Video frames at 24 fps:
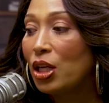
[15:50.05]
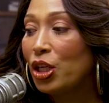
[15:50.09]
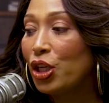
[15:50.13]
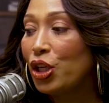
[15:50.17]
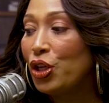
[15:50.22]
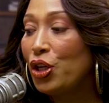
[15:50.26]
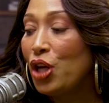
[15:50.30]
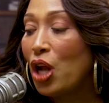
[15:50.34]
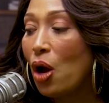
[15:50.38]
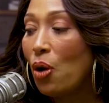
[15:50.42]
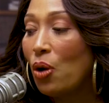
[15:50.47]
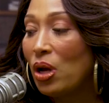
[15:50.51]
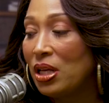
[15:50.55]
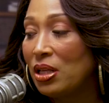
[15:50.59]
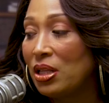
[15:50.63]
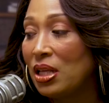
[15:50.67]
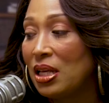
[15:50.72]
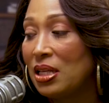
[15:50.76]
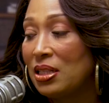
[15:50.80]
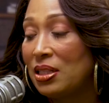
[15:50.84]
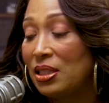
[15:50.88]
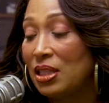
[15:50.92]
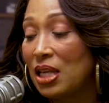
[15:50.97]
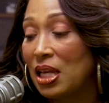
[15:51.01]
You know,
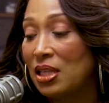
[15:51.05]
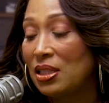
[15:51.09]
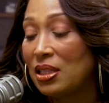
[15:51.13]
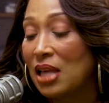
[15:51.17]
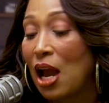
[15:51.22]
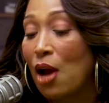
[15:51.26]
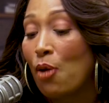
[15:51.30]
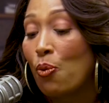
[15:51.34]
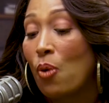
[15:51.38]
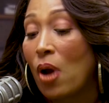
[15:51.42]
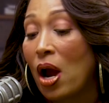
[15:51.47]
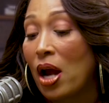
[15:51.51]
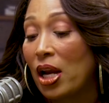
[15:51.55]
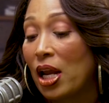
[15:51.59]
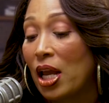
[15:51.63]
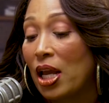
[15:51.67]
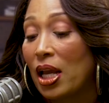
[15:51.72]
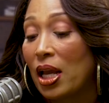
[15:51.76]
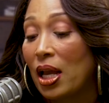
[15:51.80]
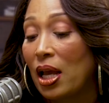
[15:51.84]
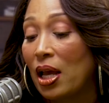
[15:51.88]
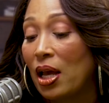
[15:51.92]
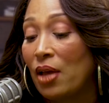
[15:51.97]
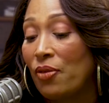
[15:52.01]
it's
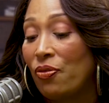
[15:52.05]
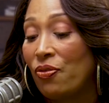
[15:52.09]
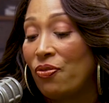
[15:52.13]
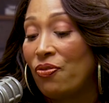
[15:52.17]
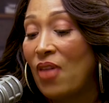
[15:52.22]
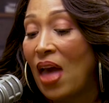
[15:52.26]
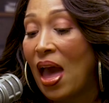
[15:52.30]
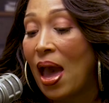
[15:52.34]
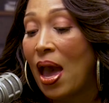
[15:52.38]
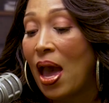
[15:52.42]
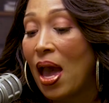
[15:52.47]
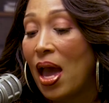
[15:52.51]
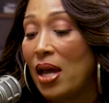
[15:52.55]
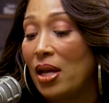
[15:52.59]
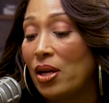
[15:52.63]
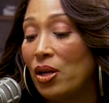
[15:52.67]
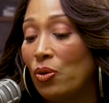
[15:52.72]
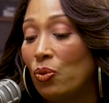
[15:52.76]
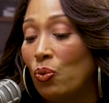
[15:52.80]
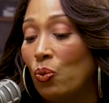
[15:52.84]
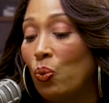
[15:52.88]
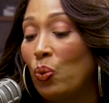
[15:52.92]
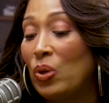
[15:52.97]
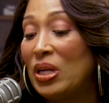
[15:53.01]
ironic that
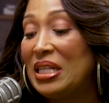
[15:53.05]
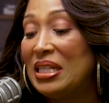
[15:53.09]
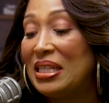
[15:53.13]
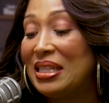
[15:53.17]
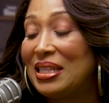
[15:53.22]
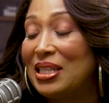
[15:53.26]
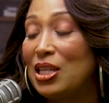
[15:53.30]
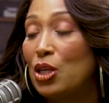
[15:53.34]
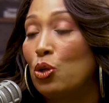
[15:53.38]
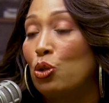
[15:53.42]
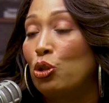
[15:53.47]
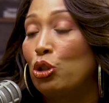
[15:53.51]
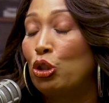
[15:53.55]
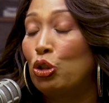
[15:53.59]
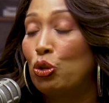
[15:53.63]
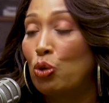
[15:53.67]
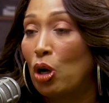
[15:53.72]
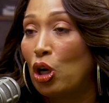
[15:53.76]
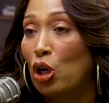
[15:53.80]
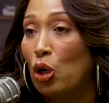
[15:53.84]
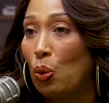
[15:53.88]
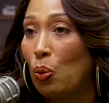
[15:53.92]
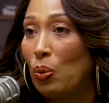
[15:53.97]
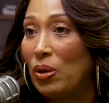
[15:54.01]
we still
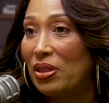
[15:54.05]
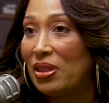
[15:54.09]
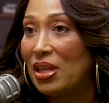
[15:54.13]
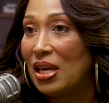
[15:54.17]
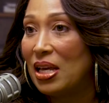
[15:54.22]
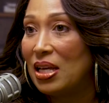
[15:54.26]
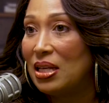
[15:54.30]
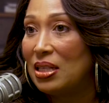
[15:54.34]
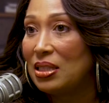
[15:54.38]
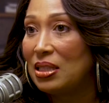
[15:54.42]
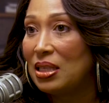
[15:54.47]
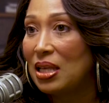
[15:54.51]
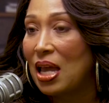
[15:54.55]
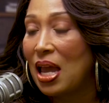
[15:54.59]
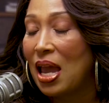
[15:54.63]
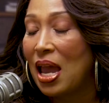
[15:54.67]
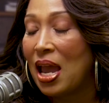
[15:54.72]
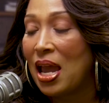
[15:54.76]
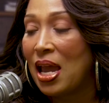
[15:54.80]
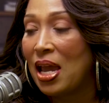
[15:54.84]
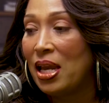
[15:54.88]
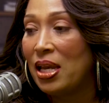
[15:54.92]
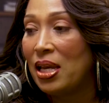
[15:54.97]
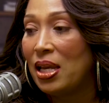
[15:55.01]
struggle with this,
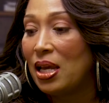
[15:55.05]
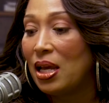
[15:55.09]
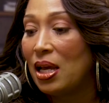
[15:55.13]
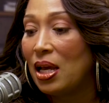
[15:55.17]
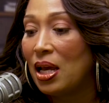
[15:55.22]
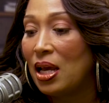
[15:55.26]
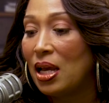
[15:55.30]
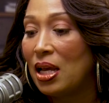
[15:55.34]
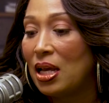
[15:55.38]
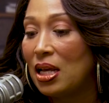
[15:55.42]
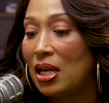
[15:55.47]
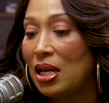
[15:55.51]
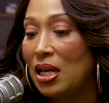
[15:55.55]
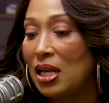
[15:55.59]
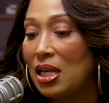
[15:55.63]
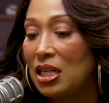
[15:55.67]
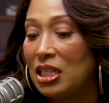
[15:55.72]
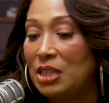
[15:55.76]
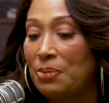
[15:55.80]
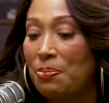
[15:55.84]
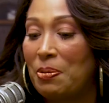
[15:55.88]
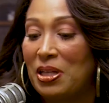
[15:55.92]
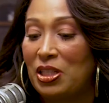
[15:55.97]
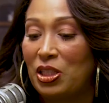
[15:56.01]
and
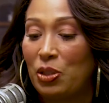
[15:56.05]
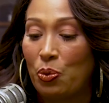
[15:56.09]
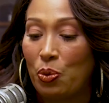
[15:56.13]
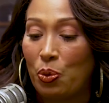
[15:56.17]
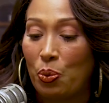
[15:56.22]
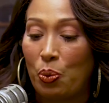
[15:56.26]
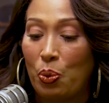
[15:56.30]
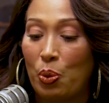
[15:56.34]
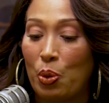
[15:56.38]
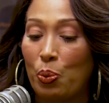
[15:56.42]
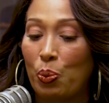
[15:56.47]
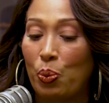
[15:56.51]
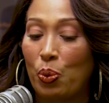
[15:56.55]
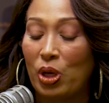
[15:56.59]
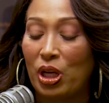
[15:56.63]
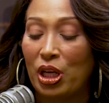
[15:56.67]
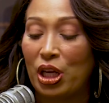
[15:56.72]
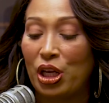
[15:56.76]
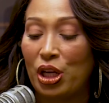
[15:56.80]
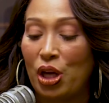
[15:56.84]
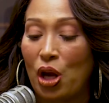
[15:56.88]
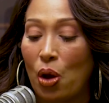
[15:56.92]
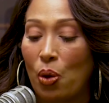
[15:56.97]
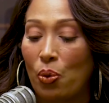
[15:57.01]
especially
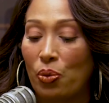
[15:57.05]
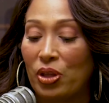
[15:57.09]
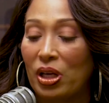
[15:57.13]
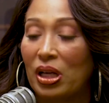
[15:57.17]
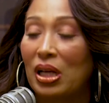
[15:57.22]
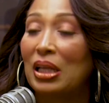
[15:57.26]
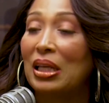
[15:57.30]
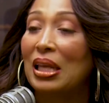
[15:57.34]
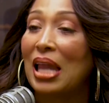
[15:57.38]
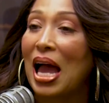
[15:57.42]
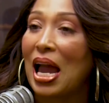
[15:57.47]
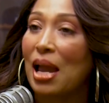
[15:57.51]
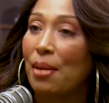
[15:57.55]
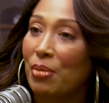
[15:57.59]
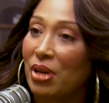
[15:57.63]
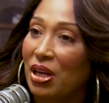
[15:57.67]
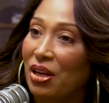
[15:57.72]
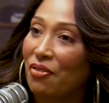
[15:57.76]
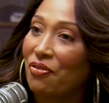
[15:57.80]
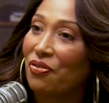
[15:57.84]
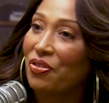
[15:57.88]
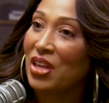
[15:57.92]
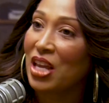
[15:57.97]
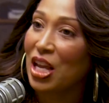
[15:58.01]
with the
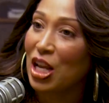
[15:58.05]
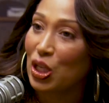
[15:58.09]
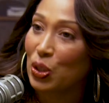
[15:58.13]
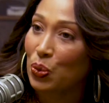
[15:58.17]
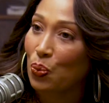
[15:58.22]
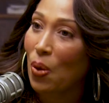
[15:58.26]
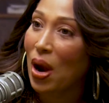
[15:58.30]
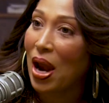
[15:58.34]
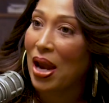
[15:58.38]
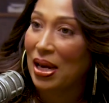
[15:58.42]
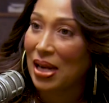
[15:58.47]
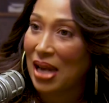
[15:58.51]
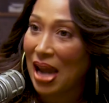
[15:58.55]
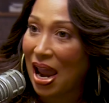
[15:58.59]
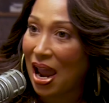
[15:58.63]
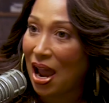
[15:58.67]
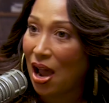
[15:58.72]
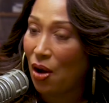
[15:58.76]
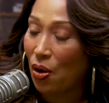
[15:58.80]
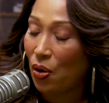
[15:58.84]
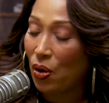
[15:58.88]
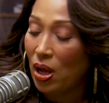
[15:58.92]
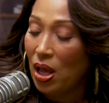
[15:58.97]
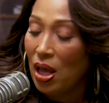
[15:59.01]
climate of things right
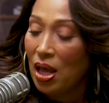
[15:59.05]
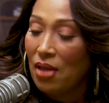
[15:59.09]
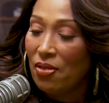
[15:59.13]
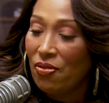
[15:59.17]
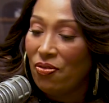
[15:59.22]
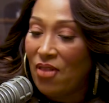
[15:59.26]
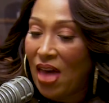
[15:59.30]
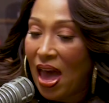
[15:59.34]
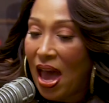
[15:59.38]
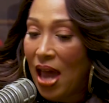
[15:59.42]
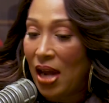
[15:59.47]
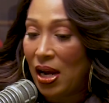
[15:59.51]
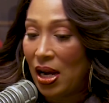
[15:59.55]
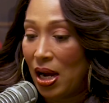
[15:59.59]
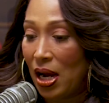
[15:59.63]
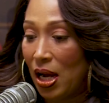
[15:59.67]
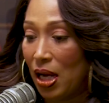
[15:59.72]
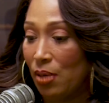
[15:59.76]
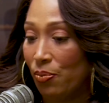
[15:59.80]
now, that